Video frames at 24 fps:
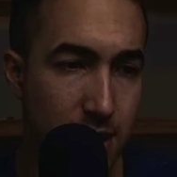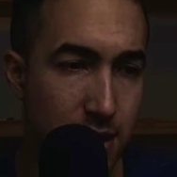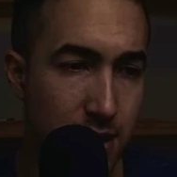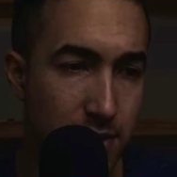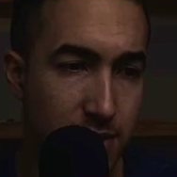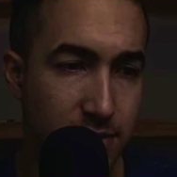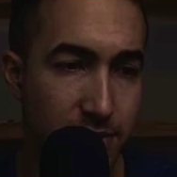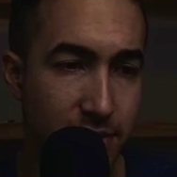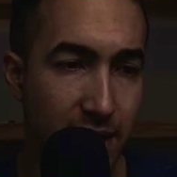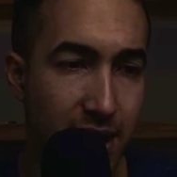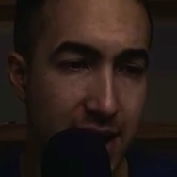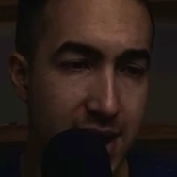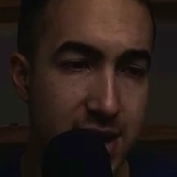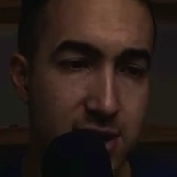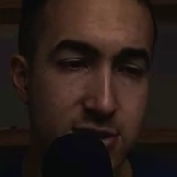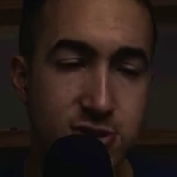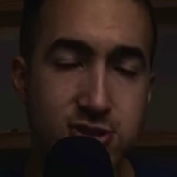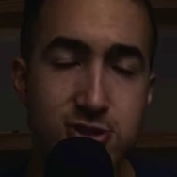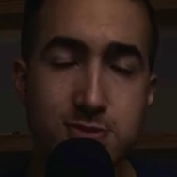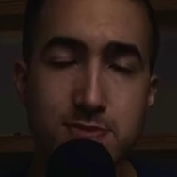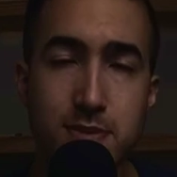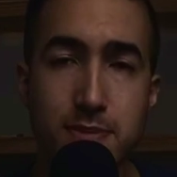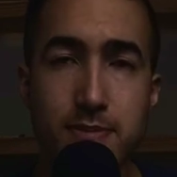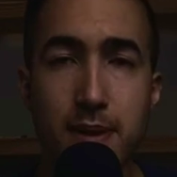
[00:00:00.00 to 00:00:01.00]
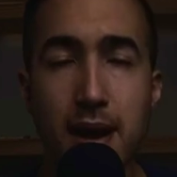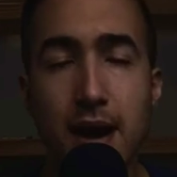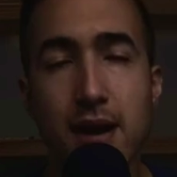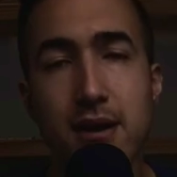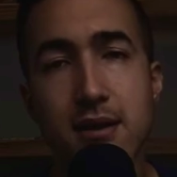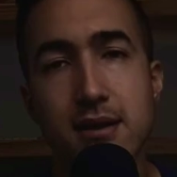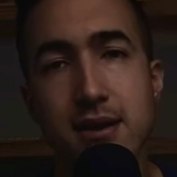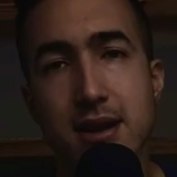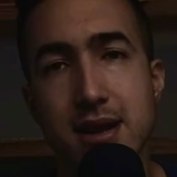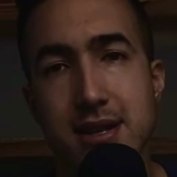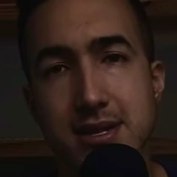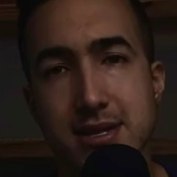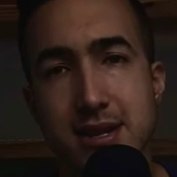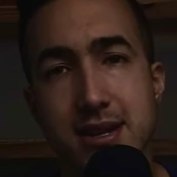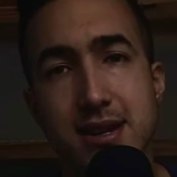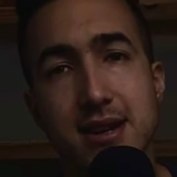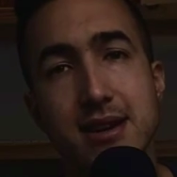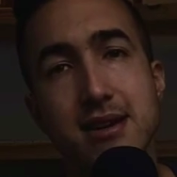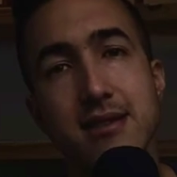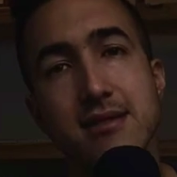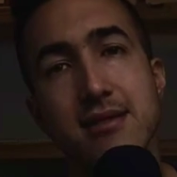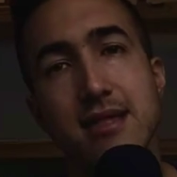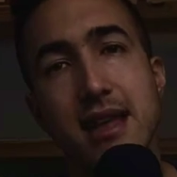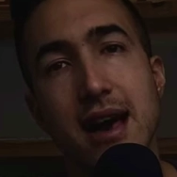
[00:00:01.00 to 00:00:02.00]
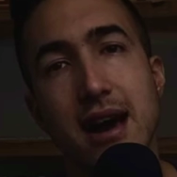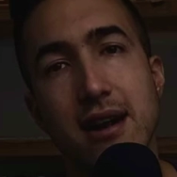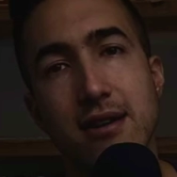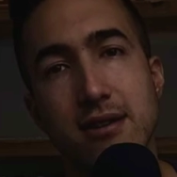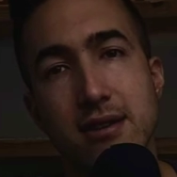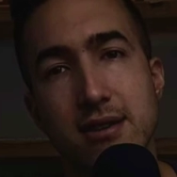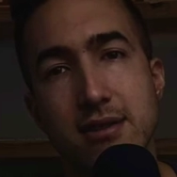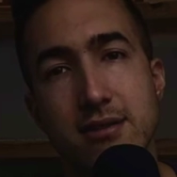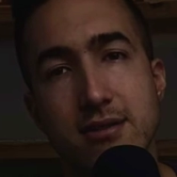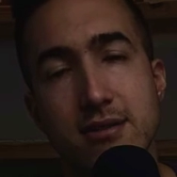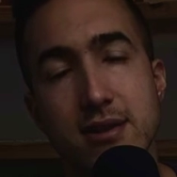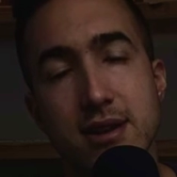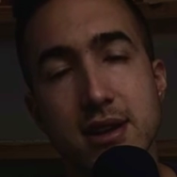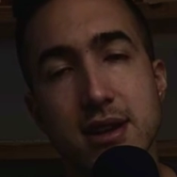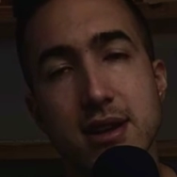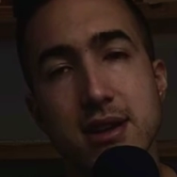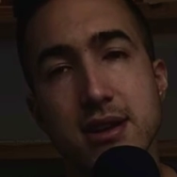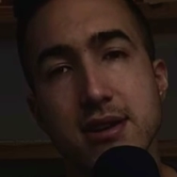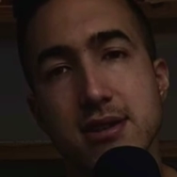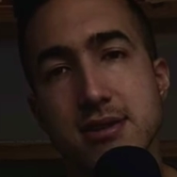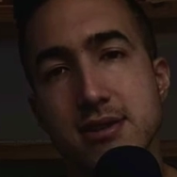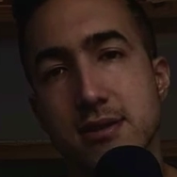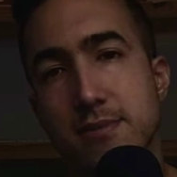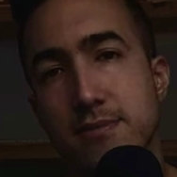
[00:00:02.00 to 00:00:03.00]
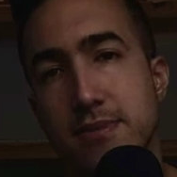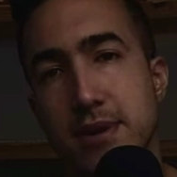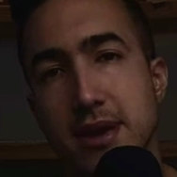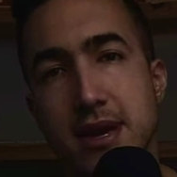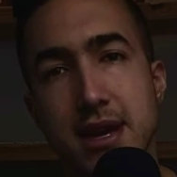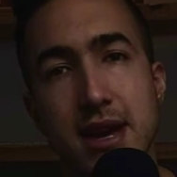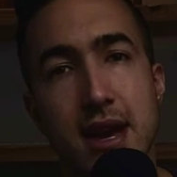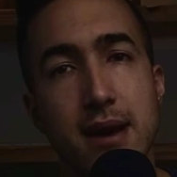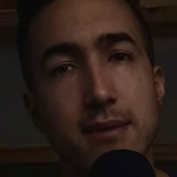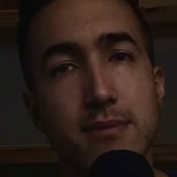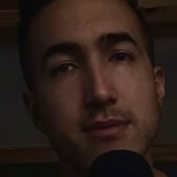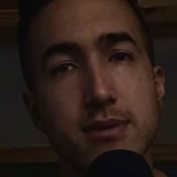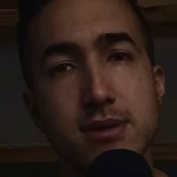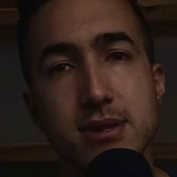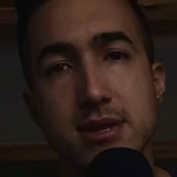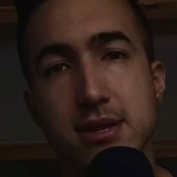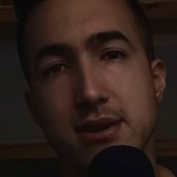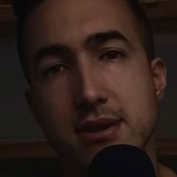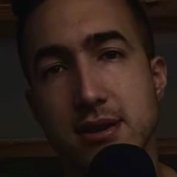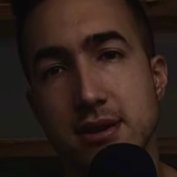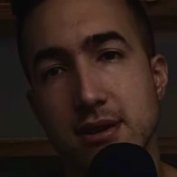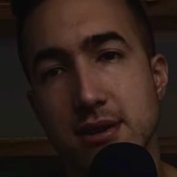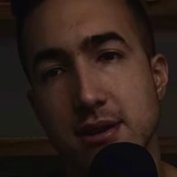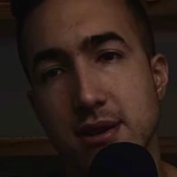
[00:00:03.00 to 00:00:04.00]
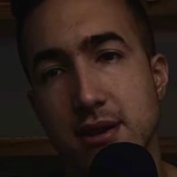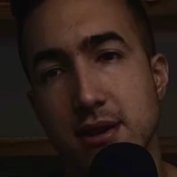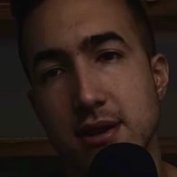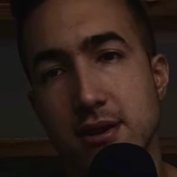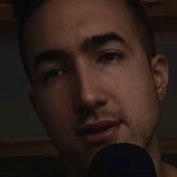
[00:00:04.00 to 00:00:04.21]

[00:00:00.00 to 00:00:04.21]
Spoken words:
finding your superpower is going to allow you to being able to,